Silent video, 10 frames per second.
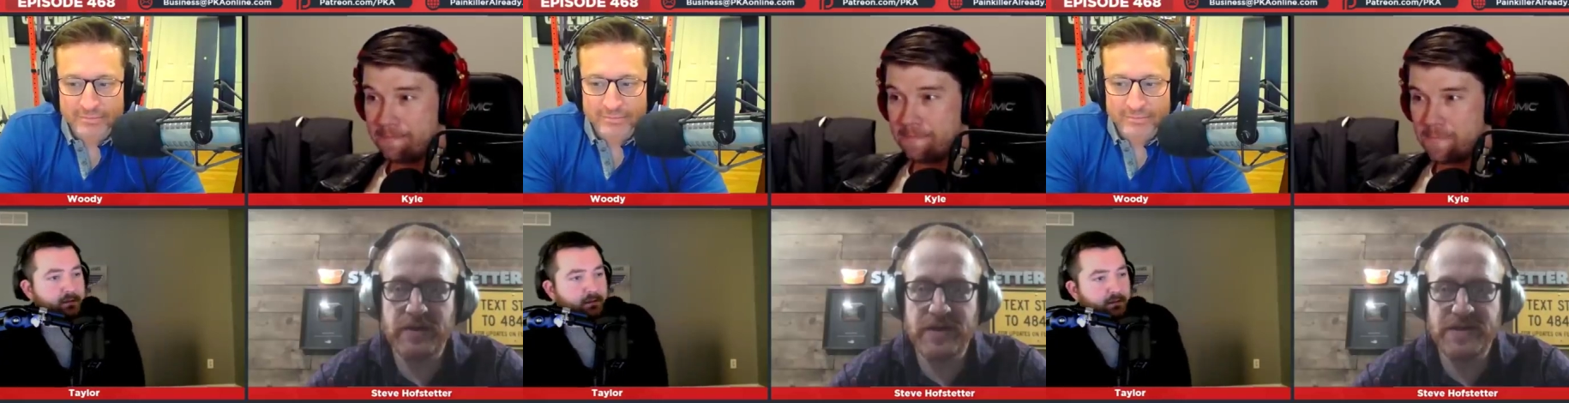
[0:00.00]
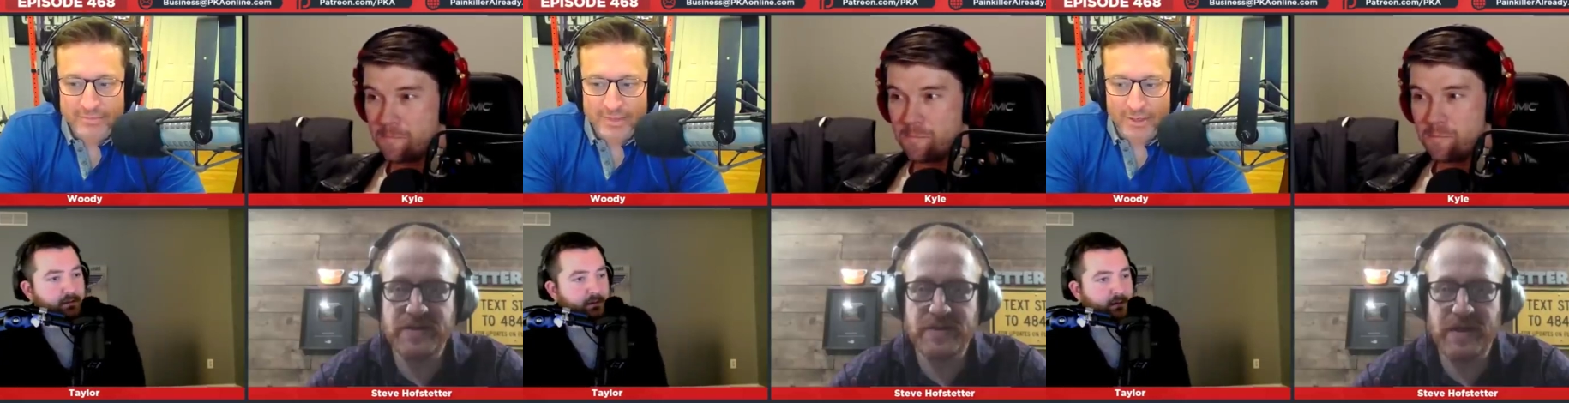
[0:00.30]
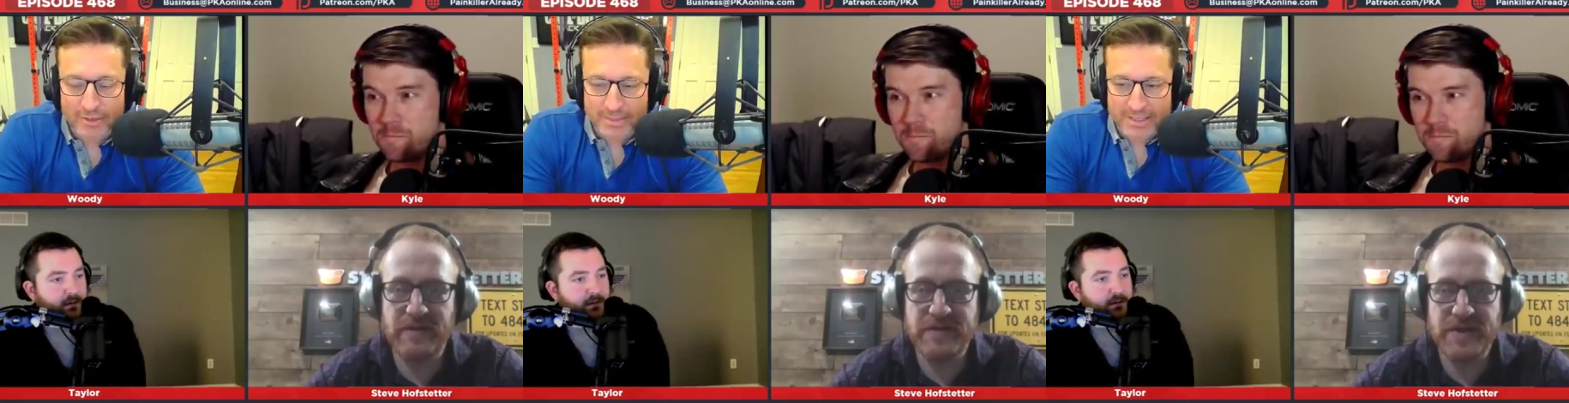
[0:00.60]
Speaker 1: this
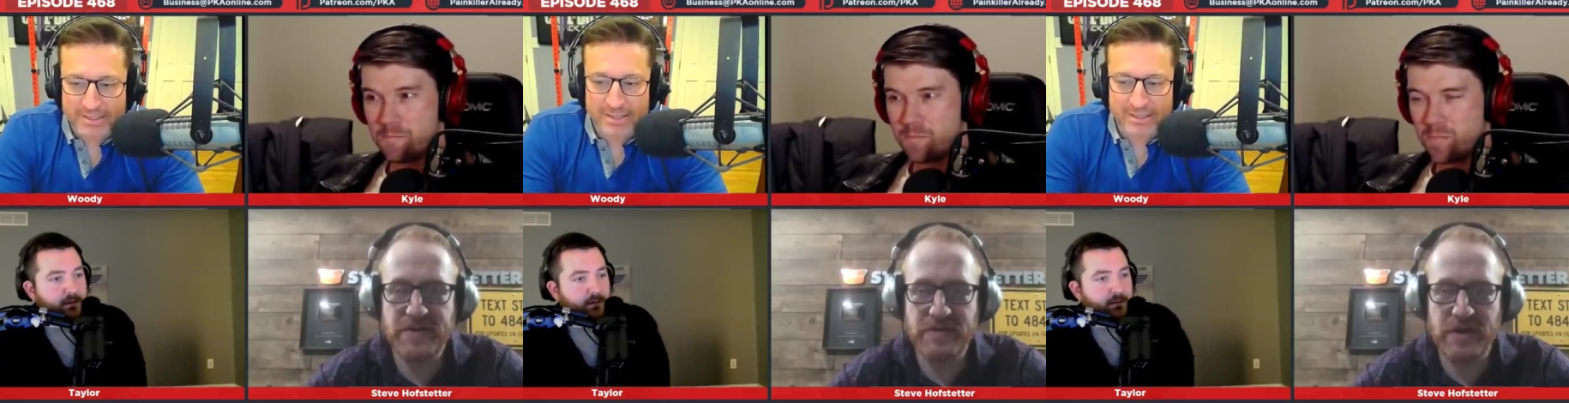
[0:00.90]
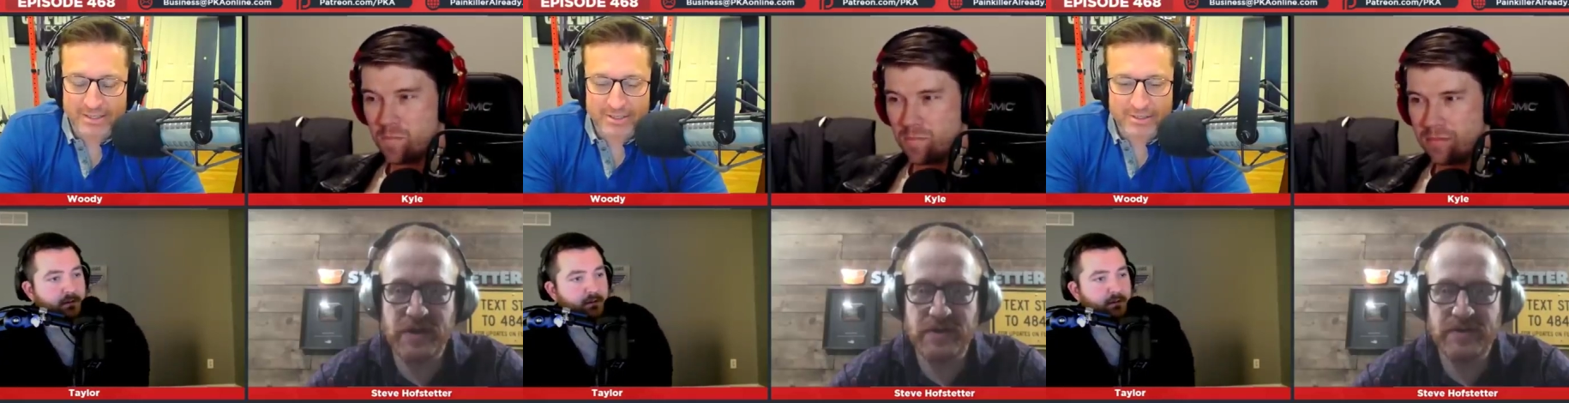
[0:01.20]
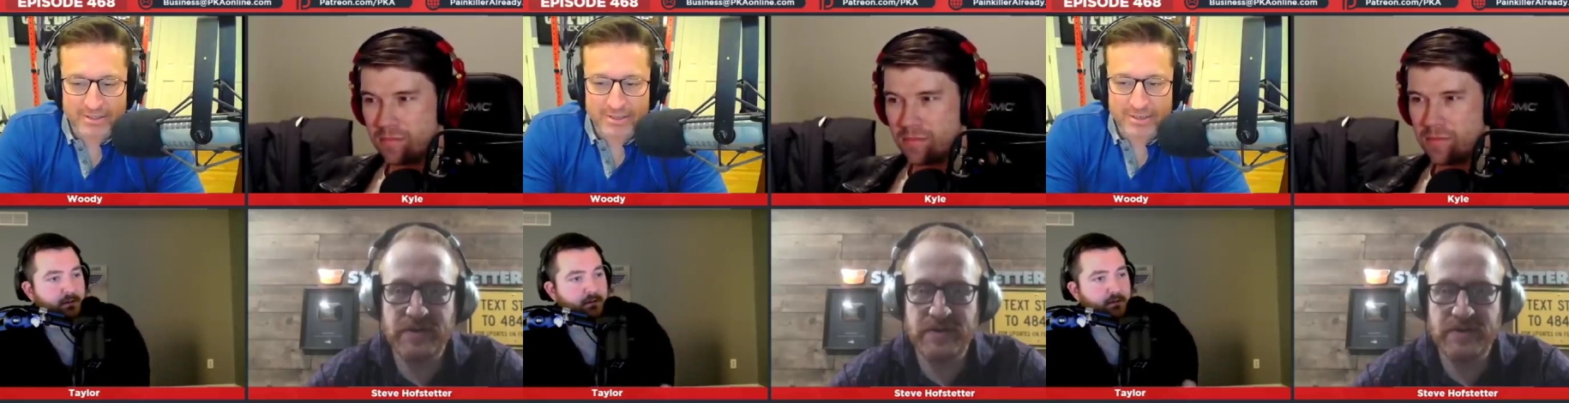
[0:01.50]
all my sexy right.
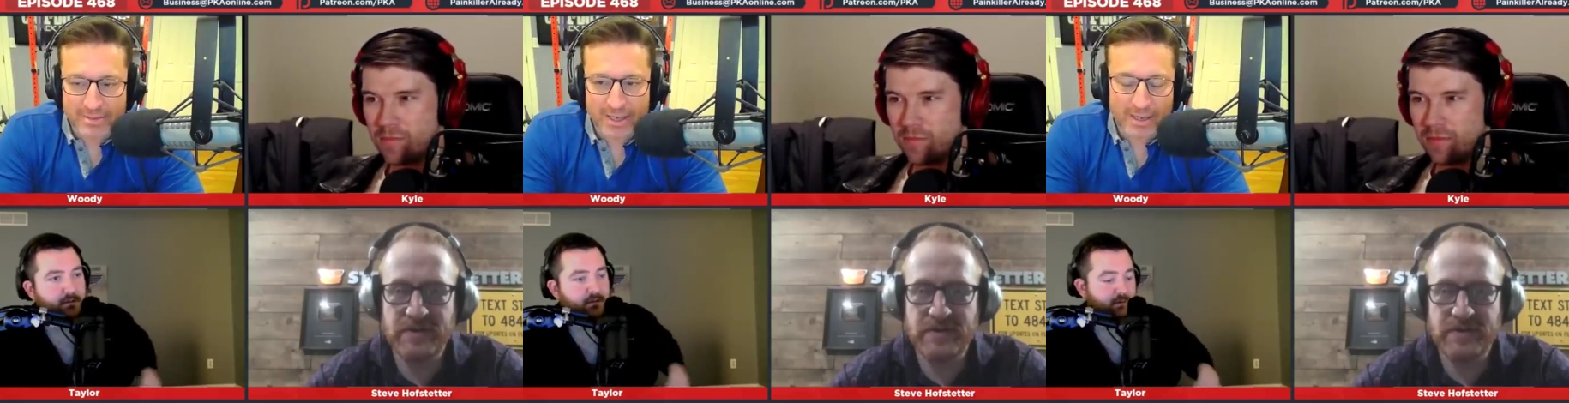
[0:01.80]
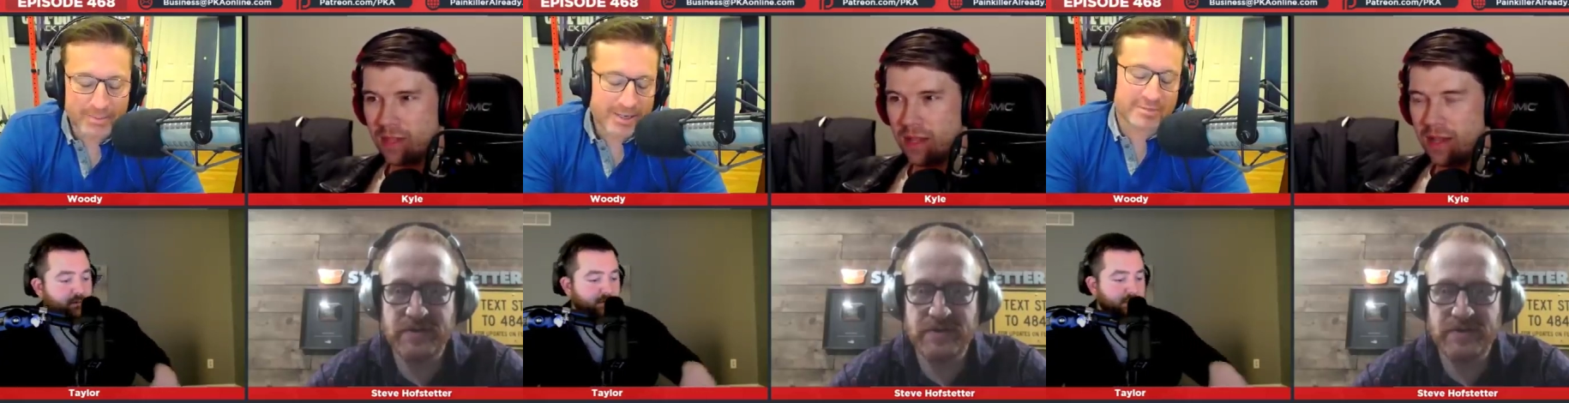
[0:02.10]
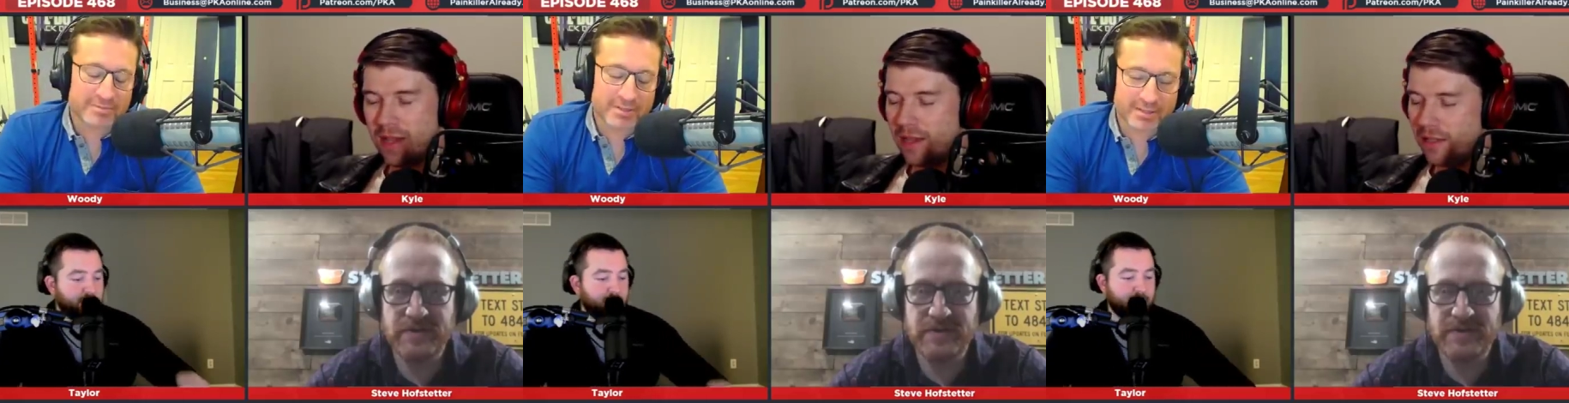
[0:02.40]
talk on it. Yeah, I mean,
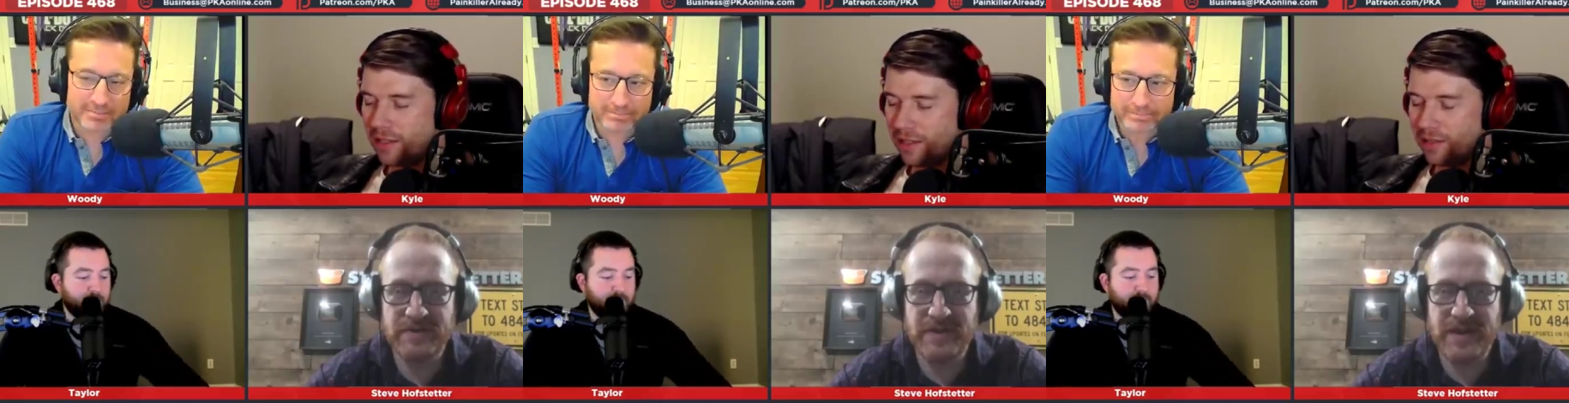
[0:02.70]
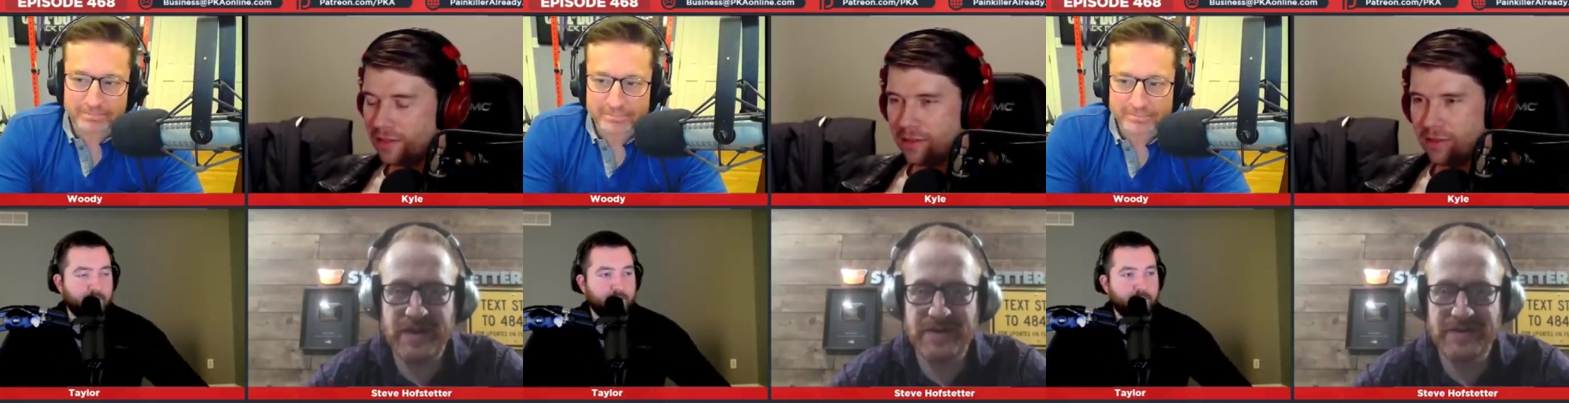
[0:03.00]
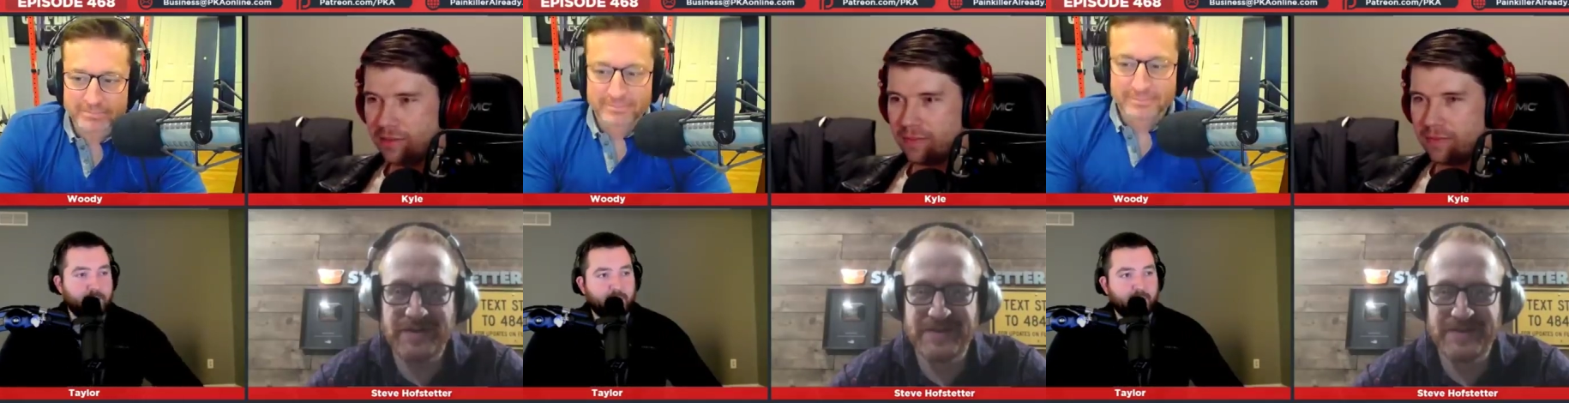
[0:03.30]
I'd fuck him. Yeah.
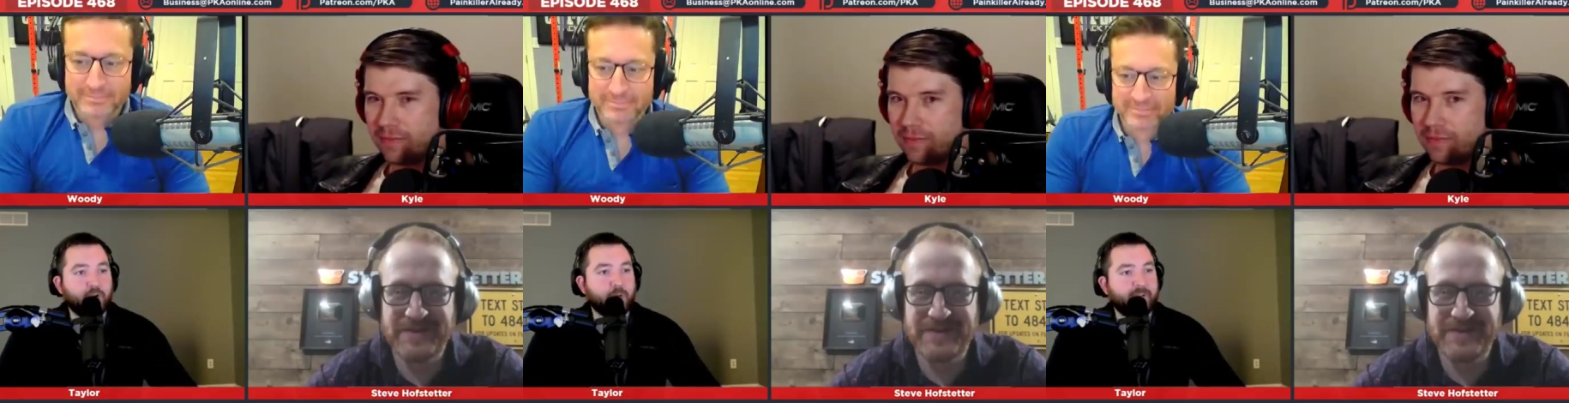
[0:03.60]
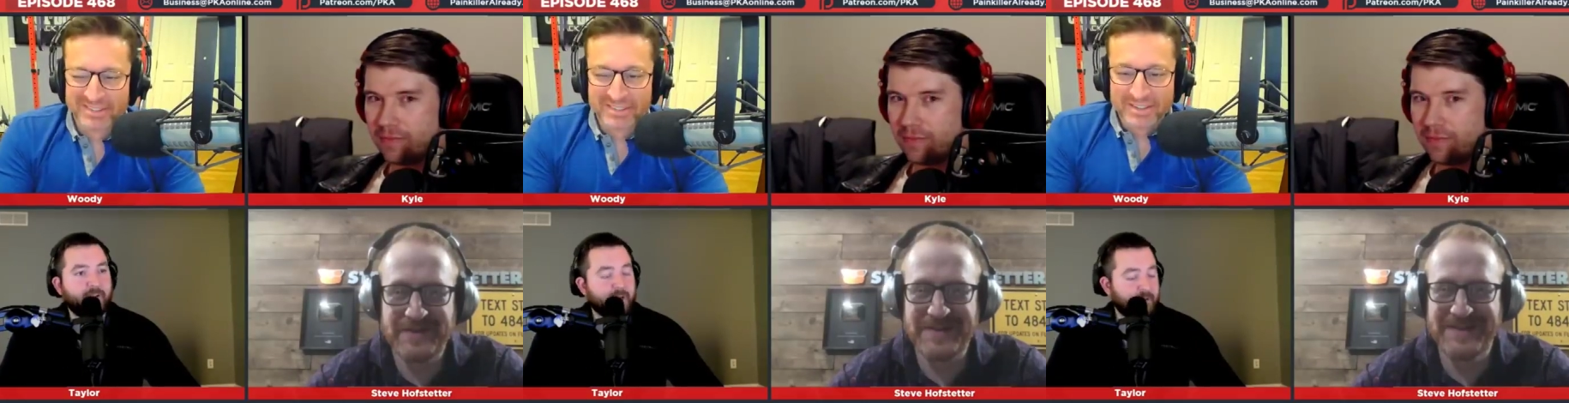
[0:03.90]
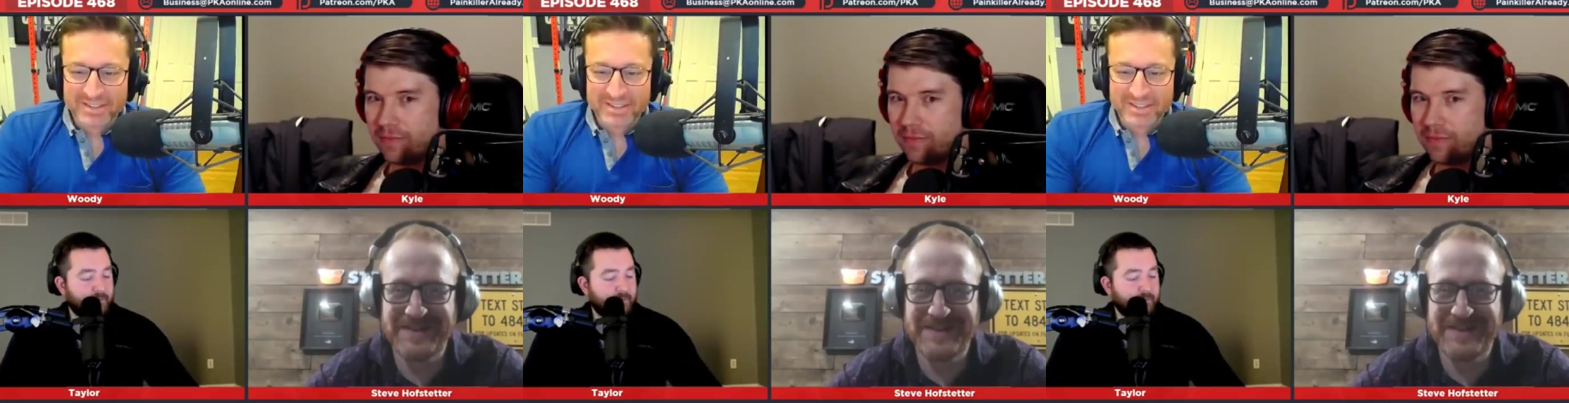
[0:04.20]
Who are we fucking?